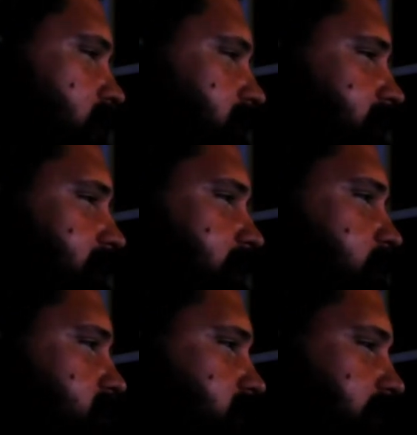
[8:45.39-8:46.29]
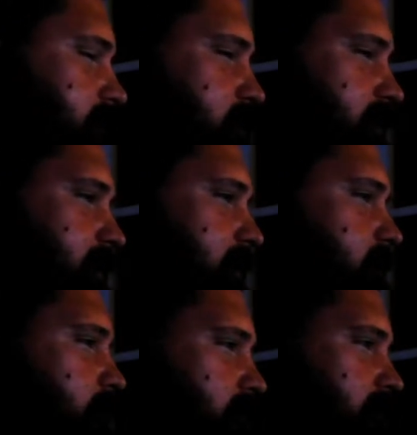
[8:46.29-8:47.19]
the house after I'd got it all
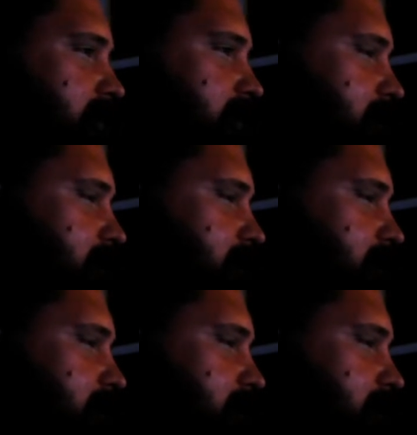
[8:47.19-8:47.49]
clean,